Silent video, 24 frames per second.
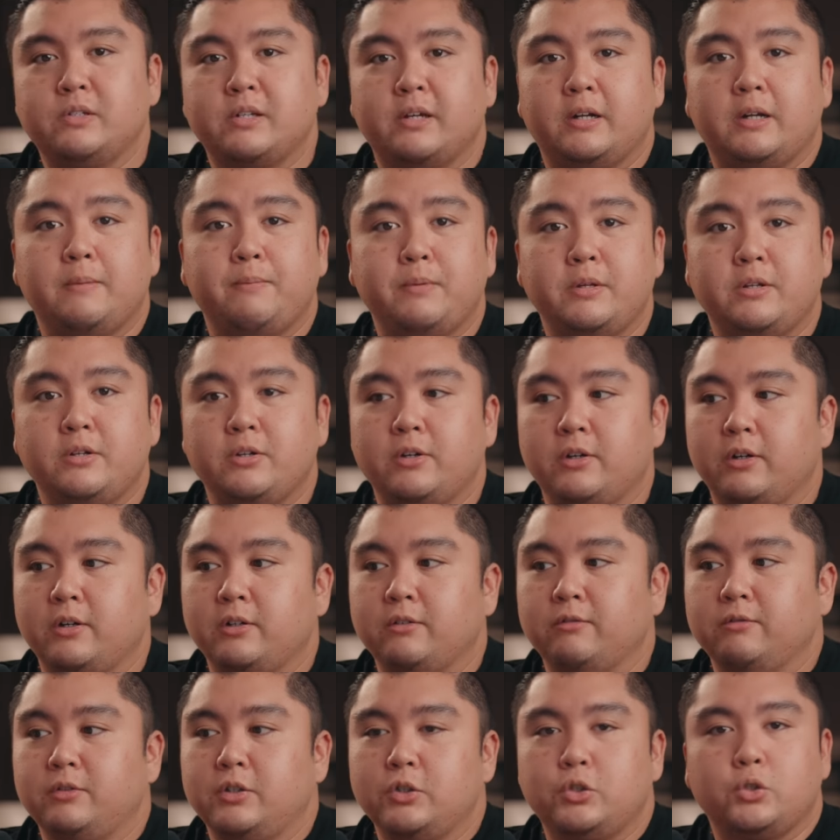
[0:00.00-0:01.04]
set up in your
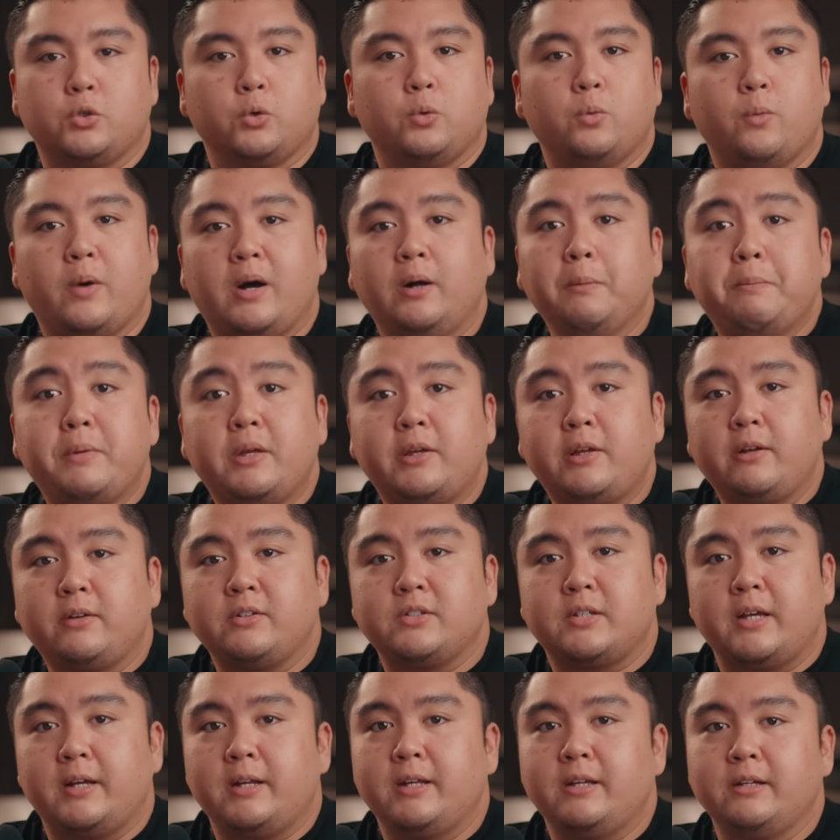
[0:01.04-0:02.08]
digital well being
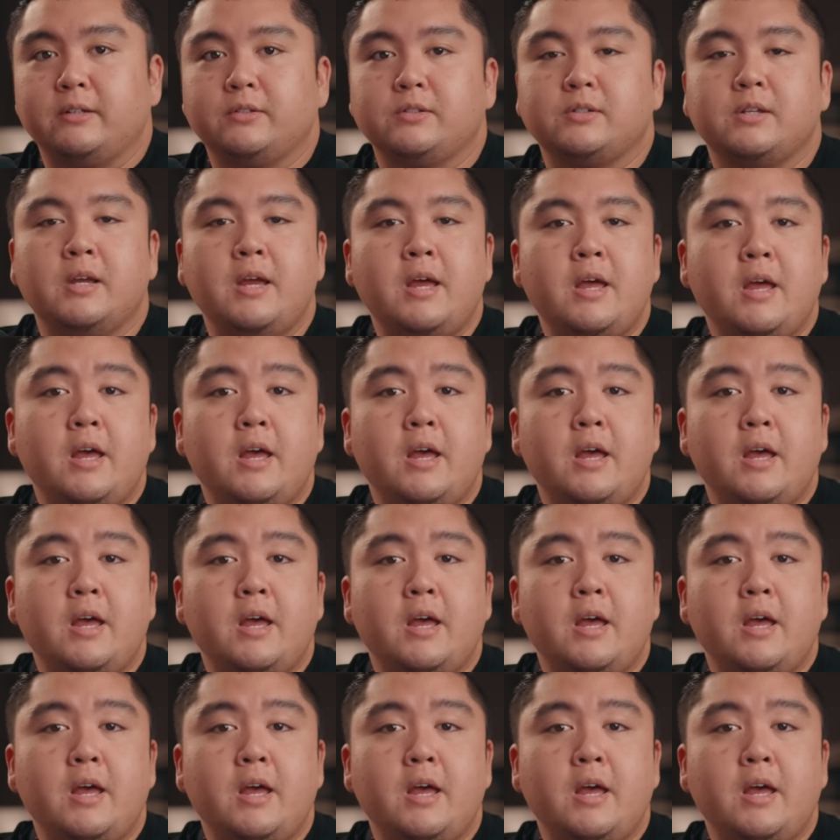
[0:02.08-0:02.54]
settings,